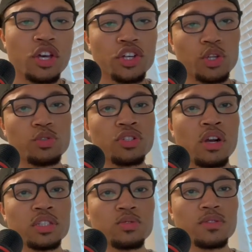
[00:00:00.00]
No
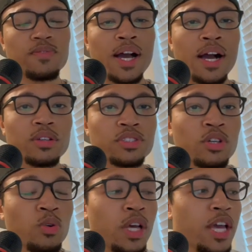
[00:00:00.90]
charges was filed.
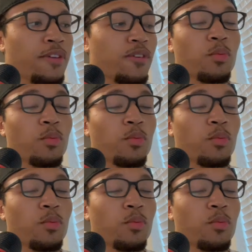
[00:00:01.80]
So from